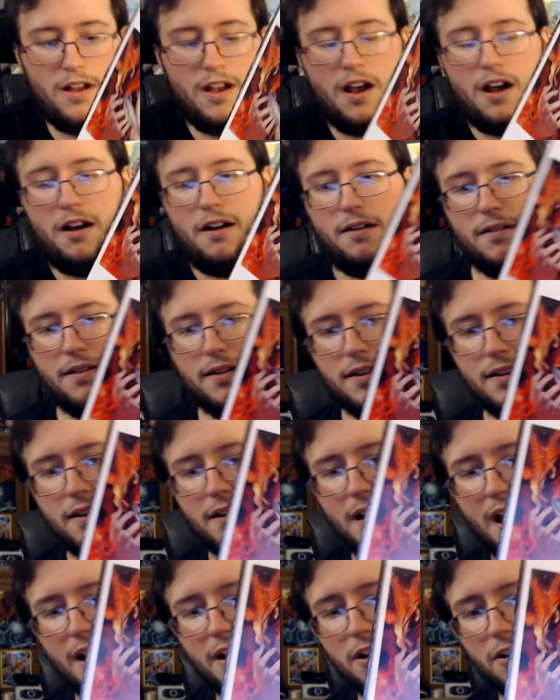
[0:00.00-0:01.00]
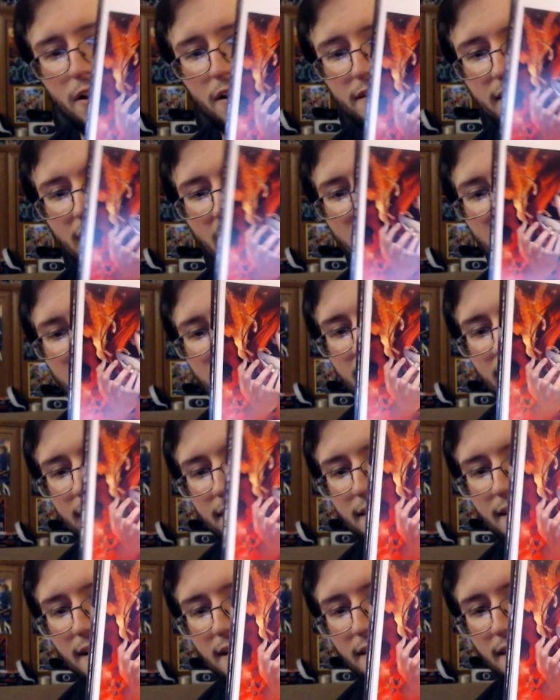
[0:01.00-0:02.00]
Oh, I know this guy
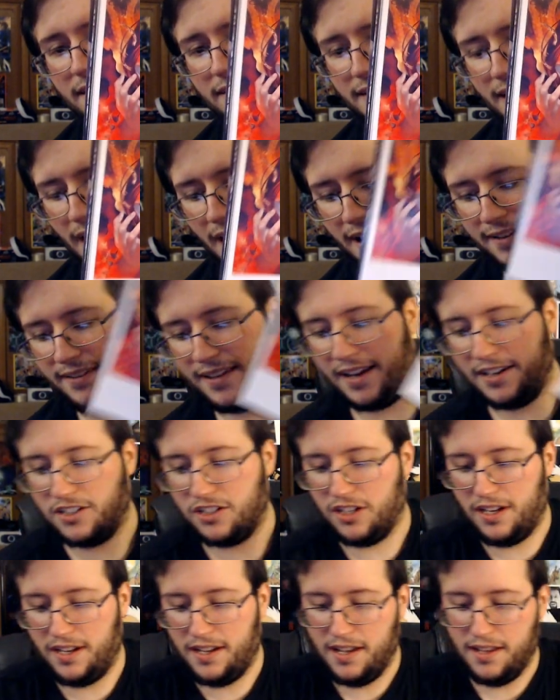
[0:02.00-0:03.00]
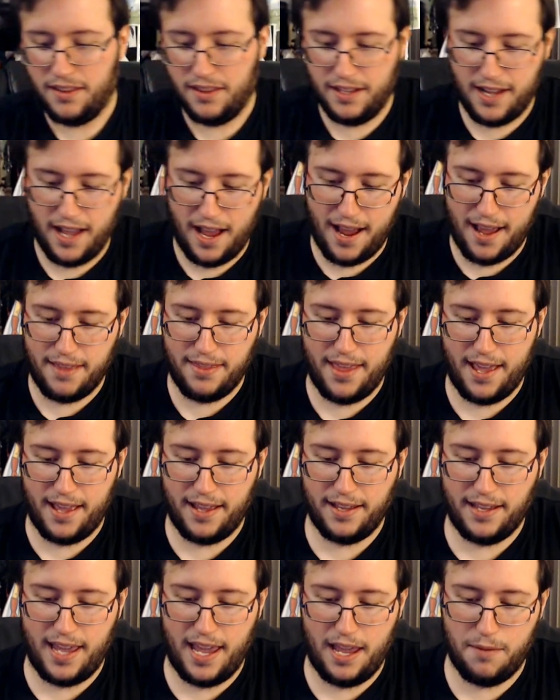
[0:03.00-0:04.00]
because this guy is actually the guy
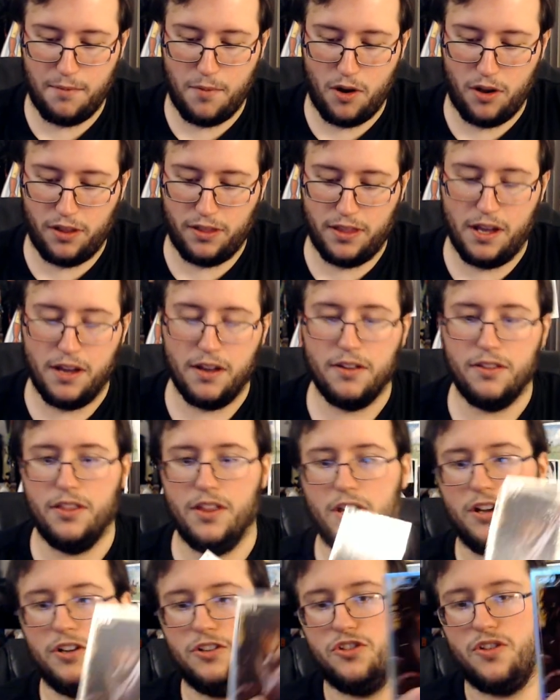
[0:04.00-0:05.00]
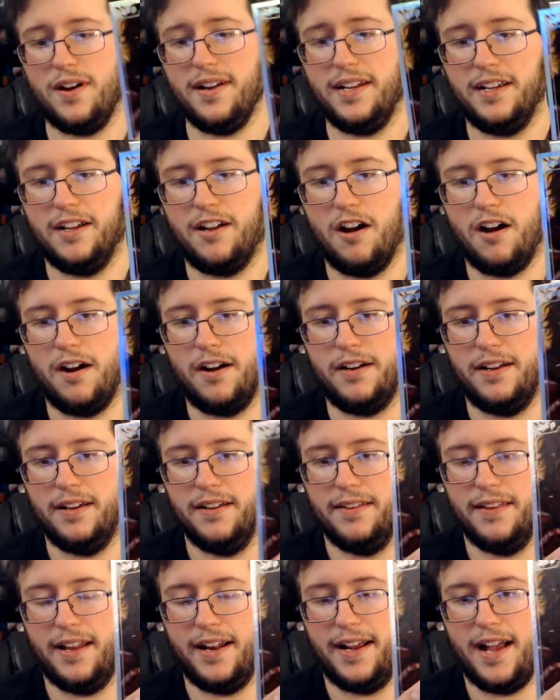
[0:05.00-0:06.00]
that came on the trading card
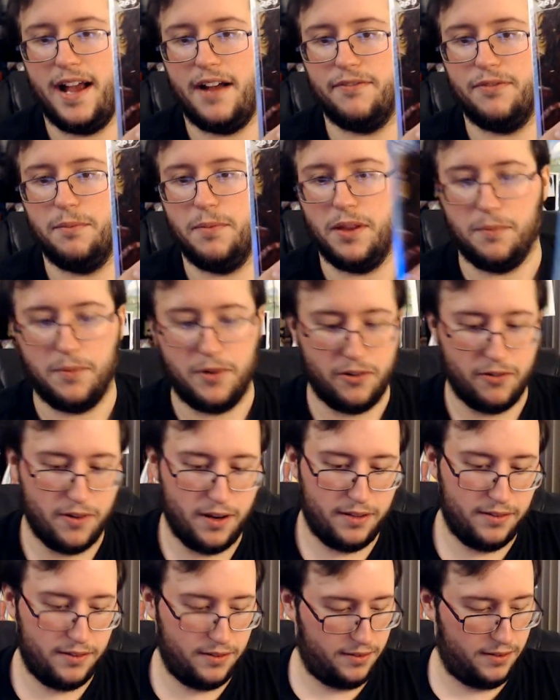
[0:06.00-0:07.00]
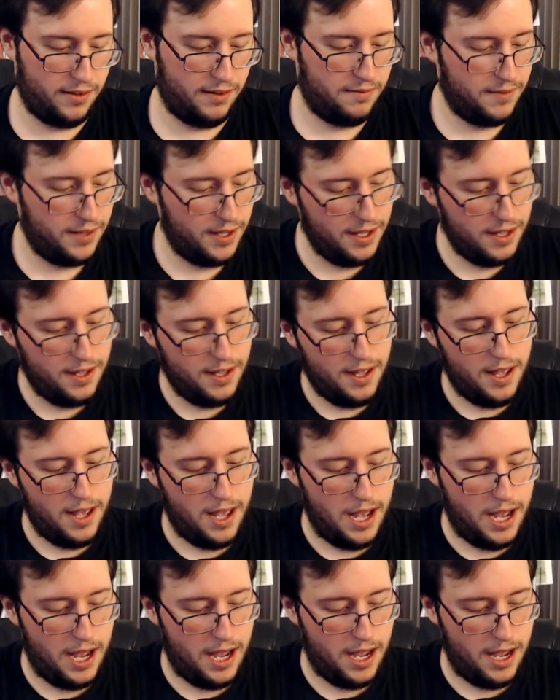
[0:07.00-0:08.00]
that I got from Limited Run. So
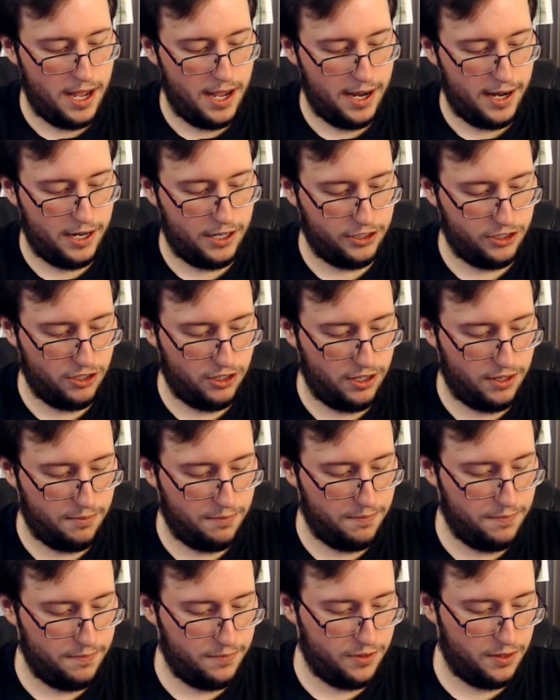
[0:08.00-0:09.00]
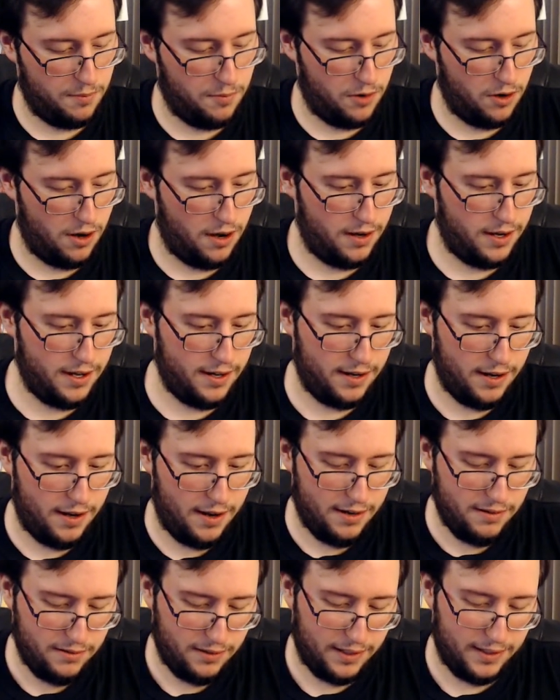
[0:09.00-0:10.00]
uh, I'll show you some more. Here you go.
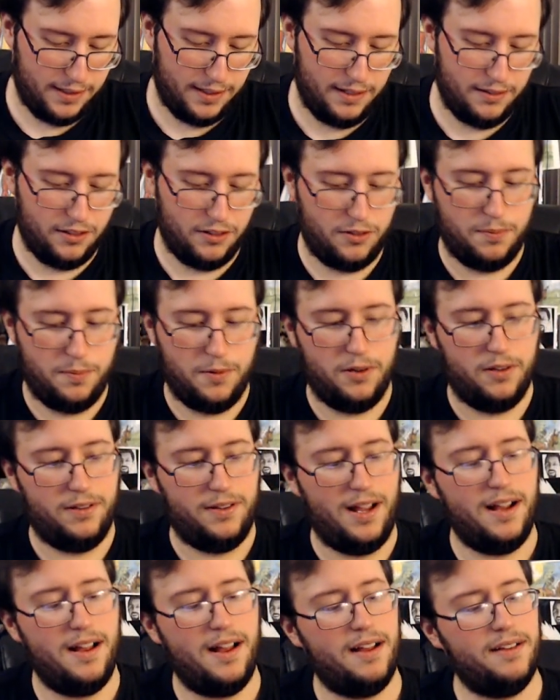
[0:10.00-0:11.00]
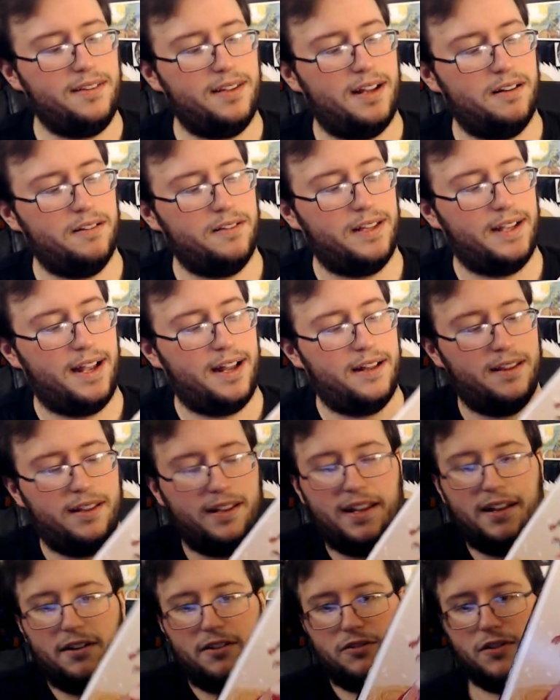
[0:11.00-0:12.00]
I don't think these are spoilers. Honestly, I don't think
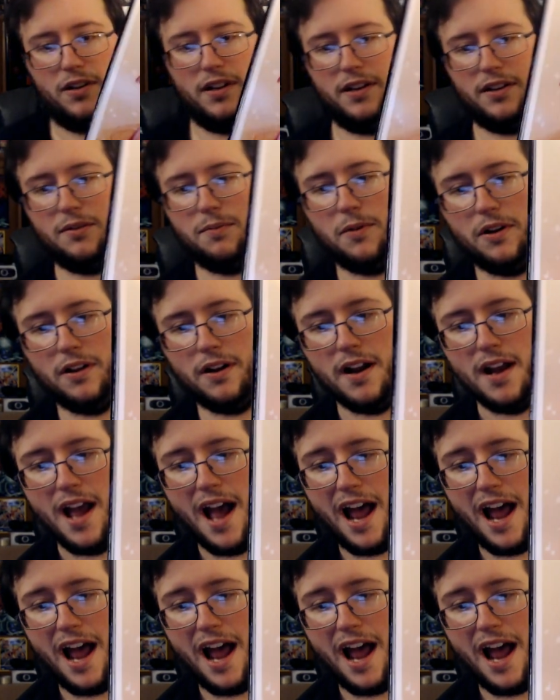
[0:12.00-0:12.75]
anything here is really a spoiler.